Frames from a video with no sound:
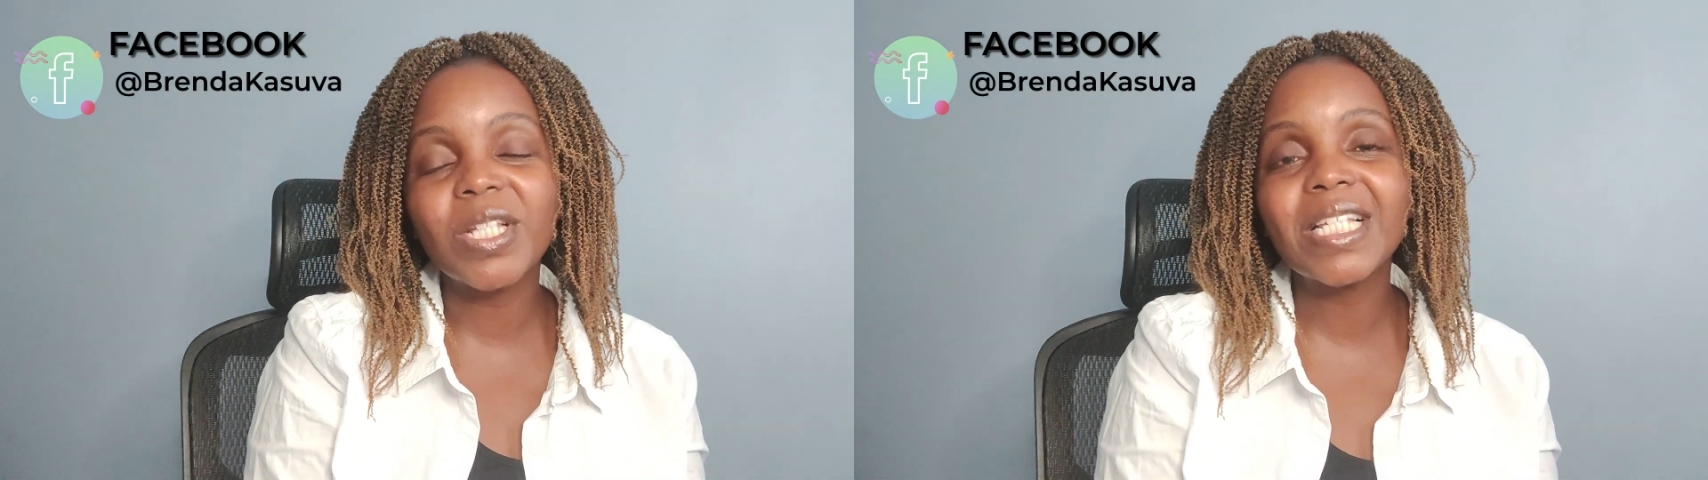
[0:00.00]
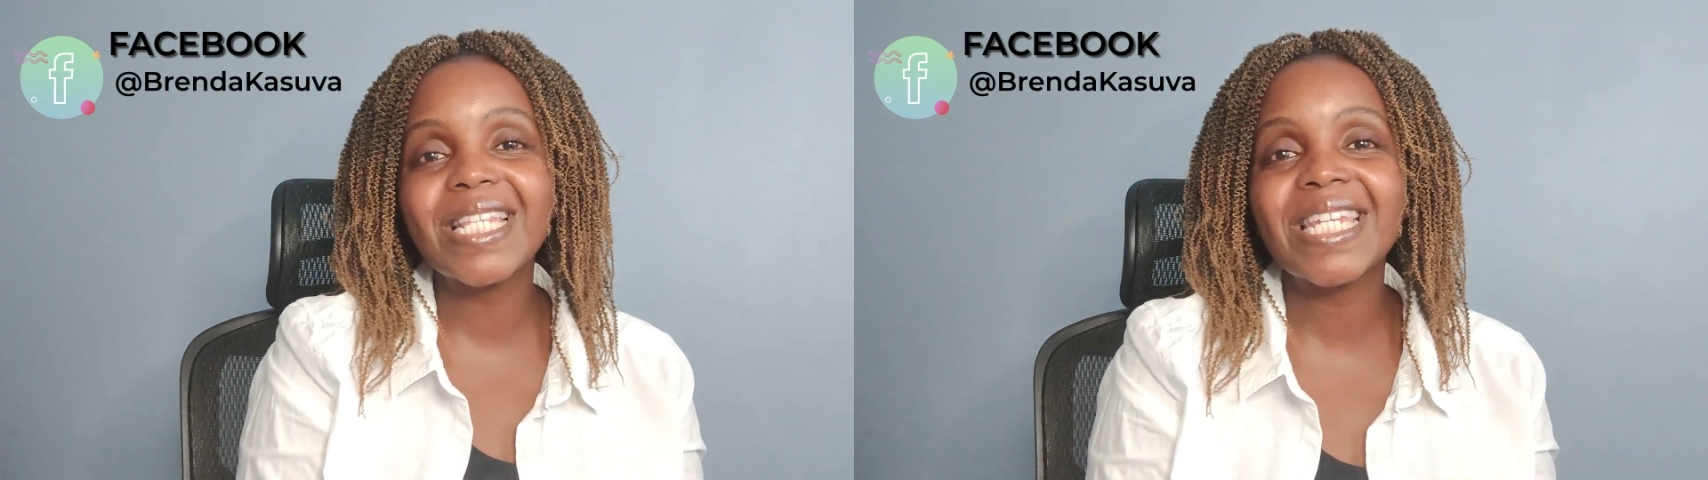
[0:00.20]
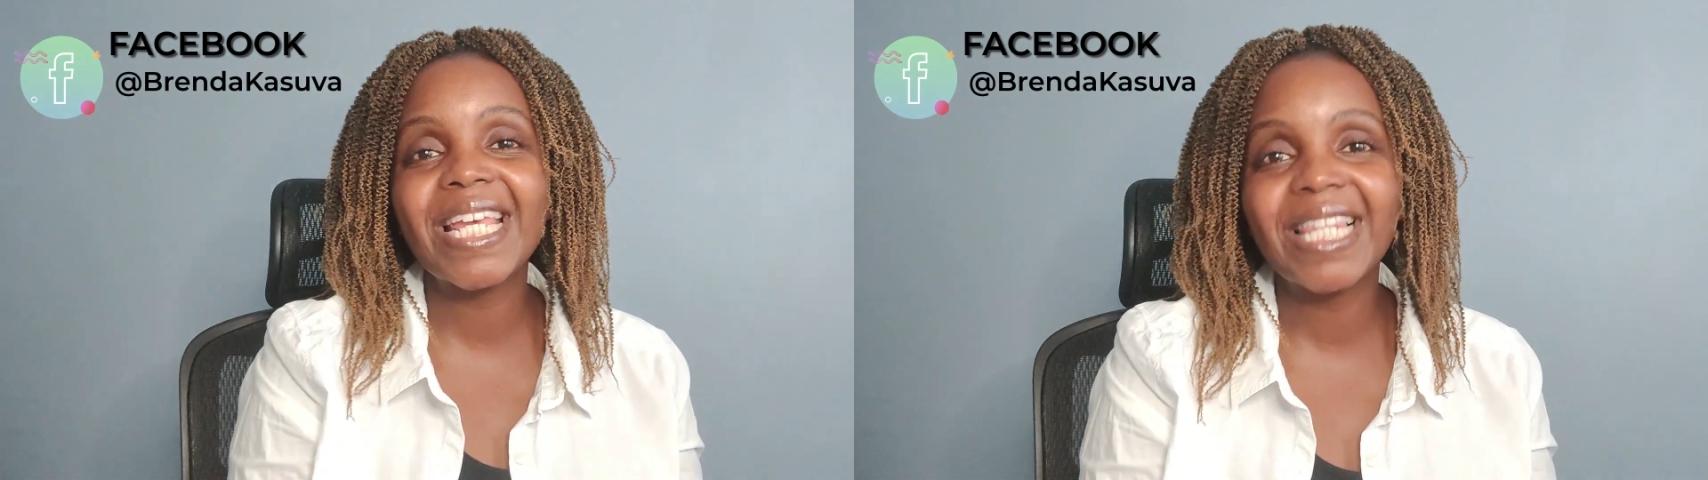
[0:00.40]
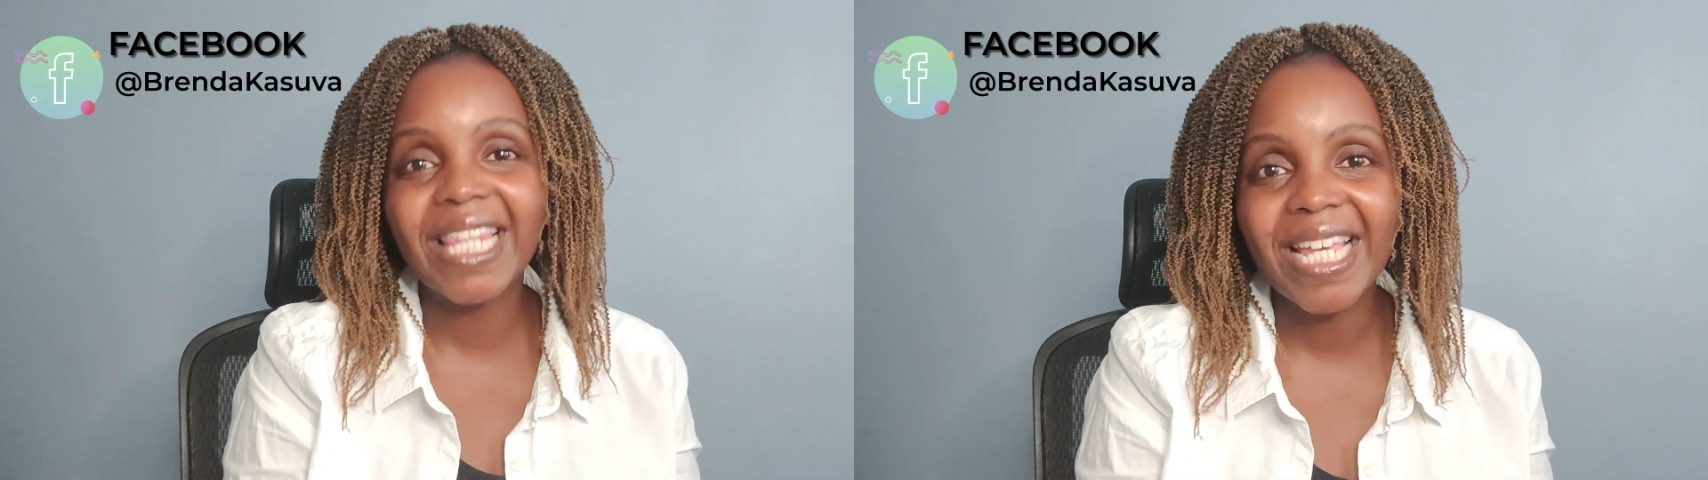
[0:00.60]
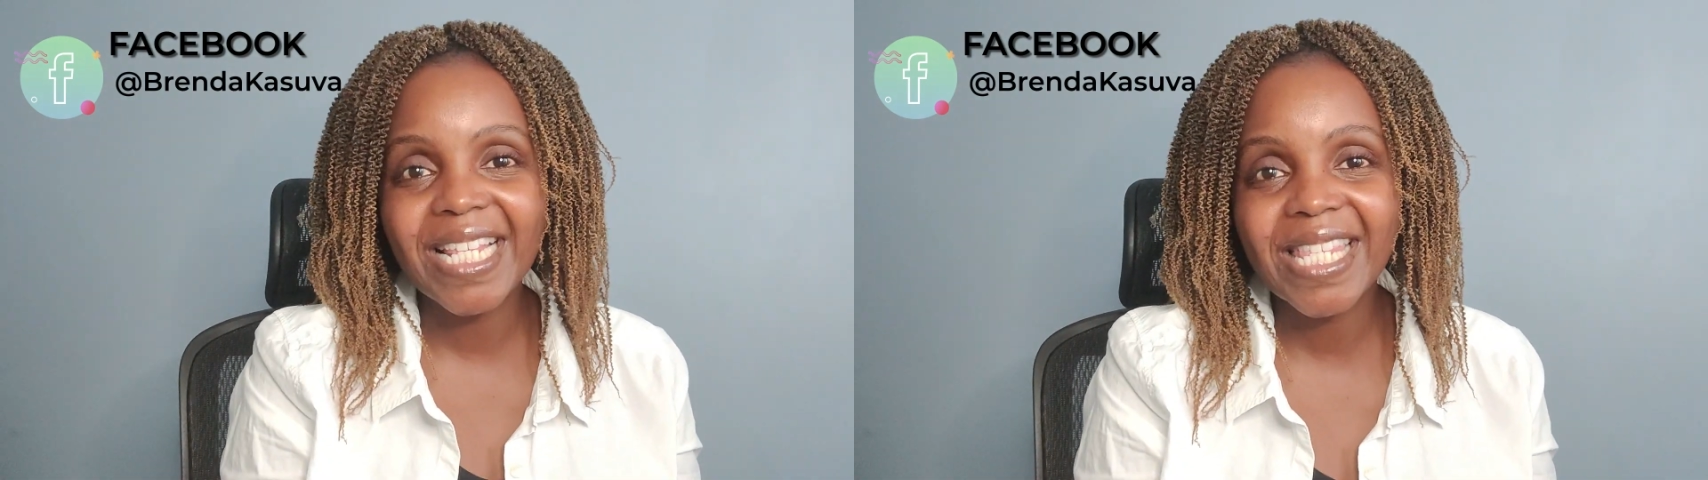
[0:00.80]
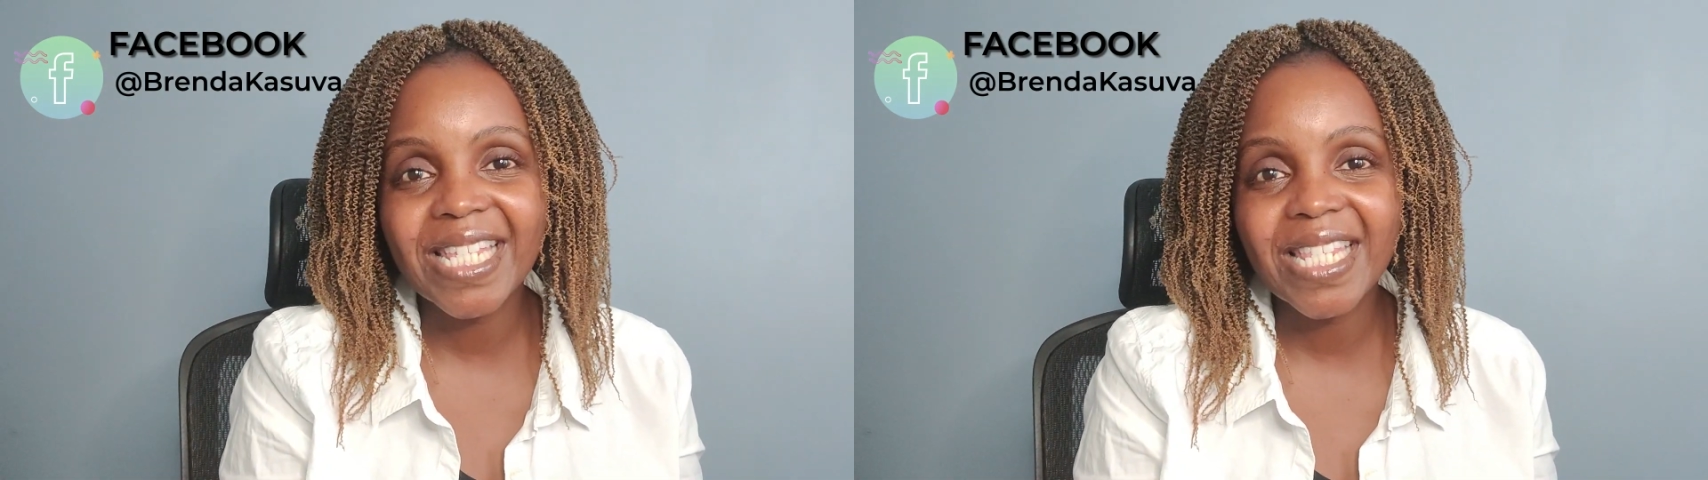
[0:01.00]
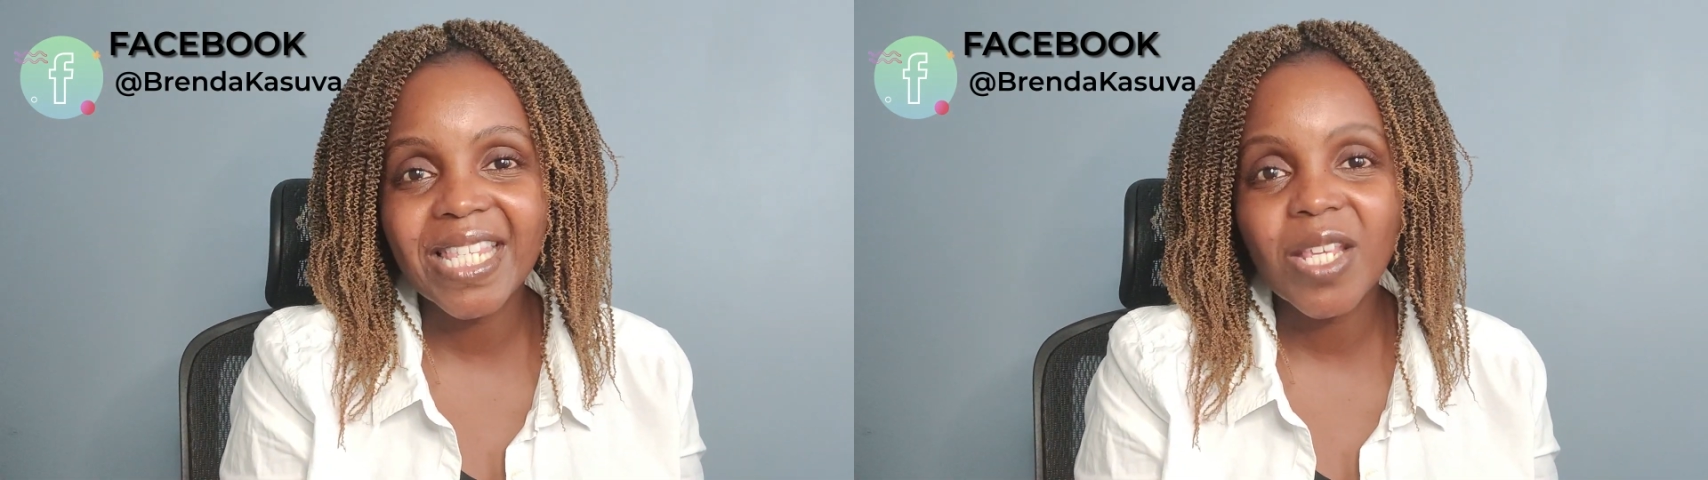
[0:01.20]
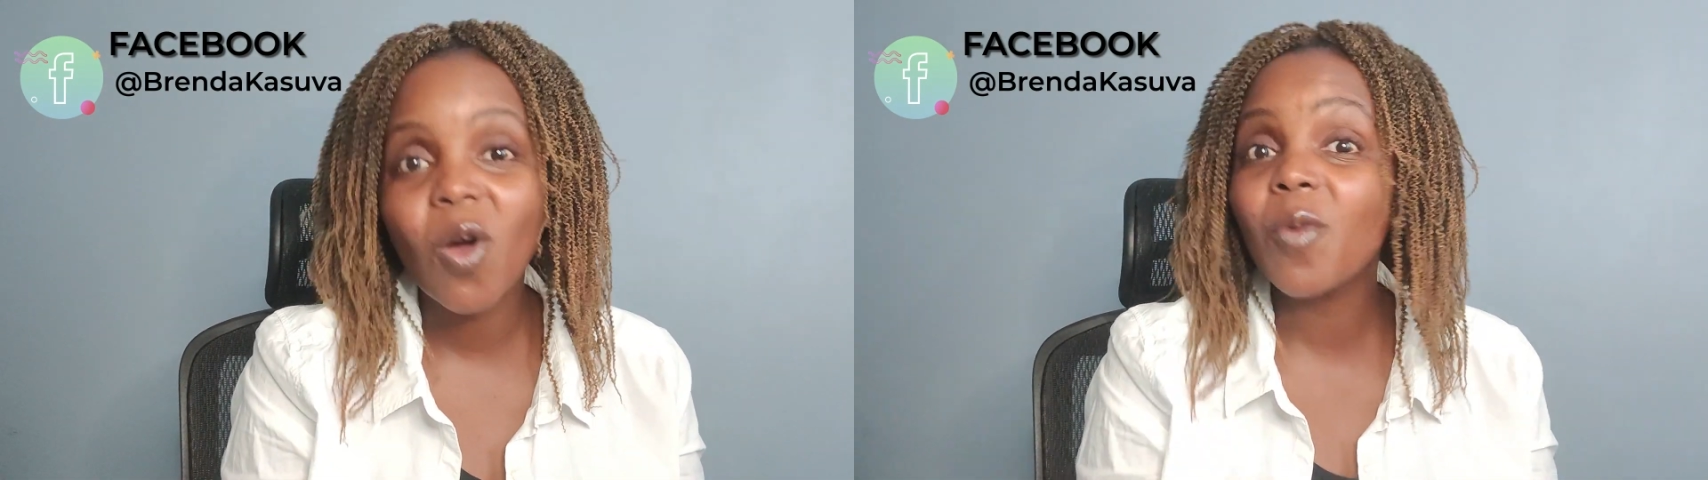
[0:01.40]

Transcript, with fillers: real estate license,